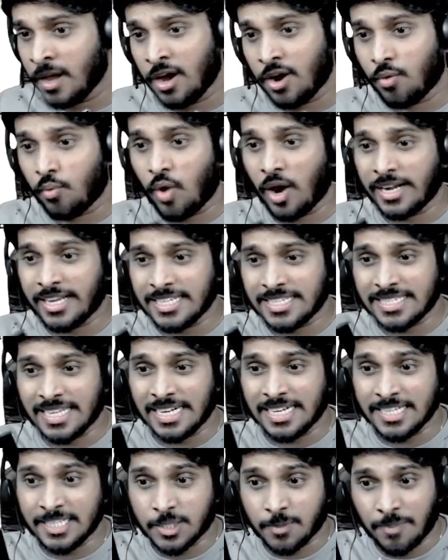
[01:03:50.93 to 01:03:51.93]
What is the
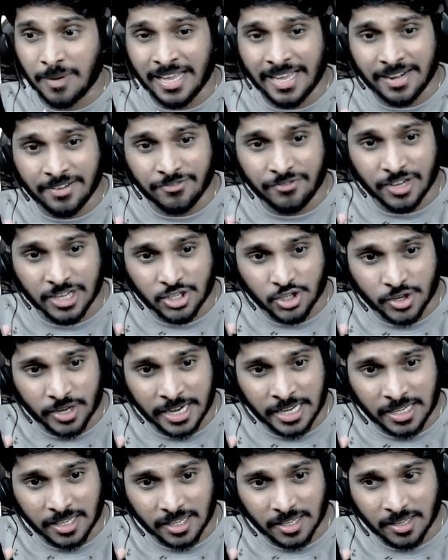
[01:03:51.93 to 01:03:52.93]
display refresh
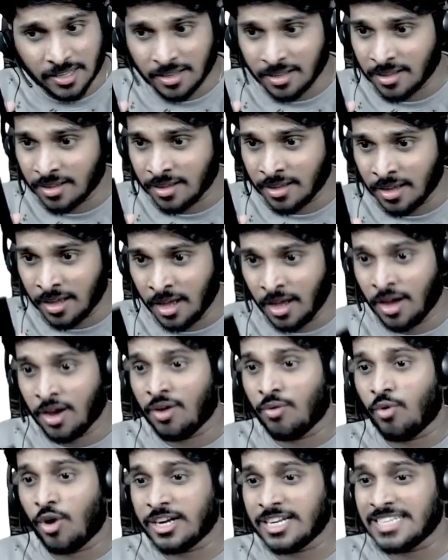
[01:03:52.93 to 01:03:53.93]
rate?
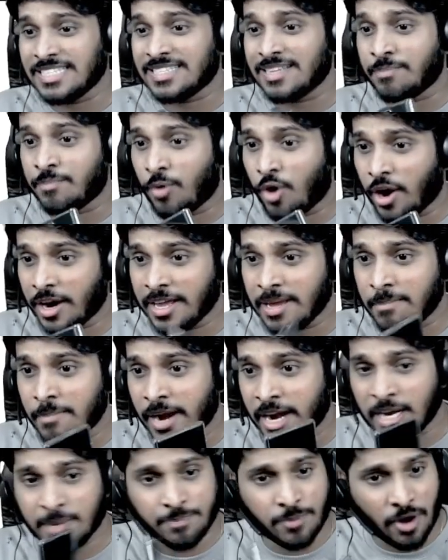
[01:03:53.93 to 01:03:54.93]
What is the body
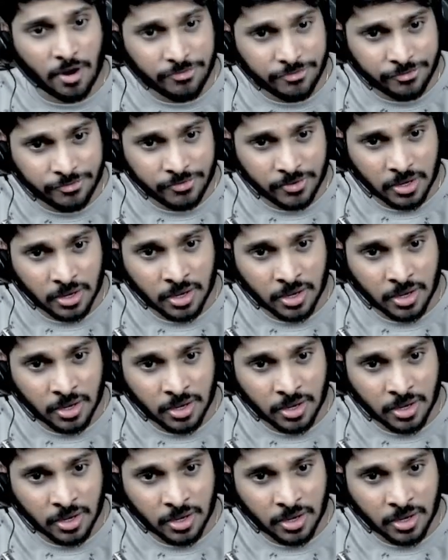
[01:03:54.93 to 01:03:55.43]
made up of?